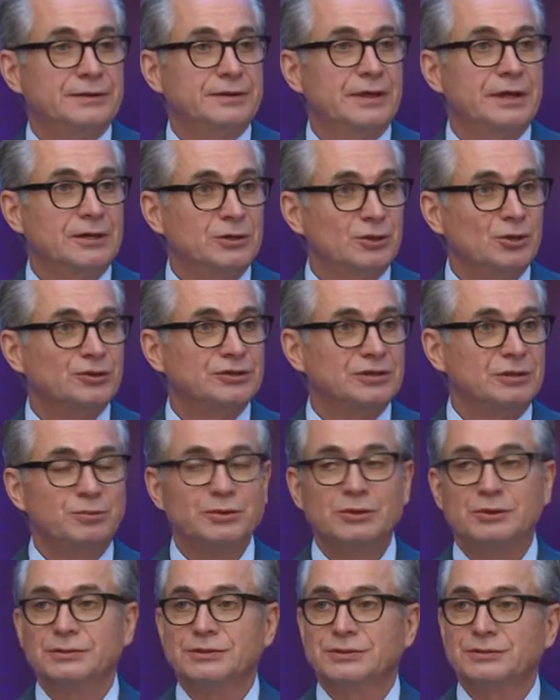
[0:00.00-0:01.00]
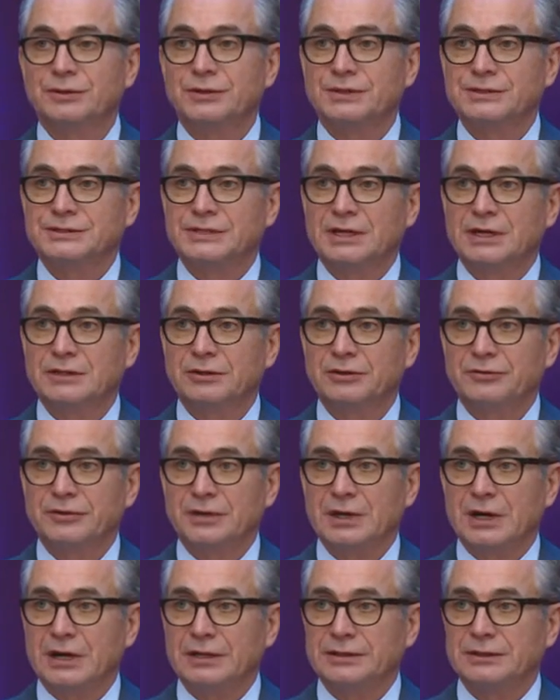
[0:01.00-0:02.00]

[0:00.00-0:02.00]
They contribute to the state of the art,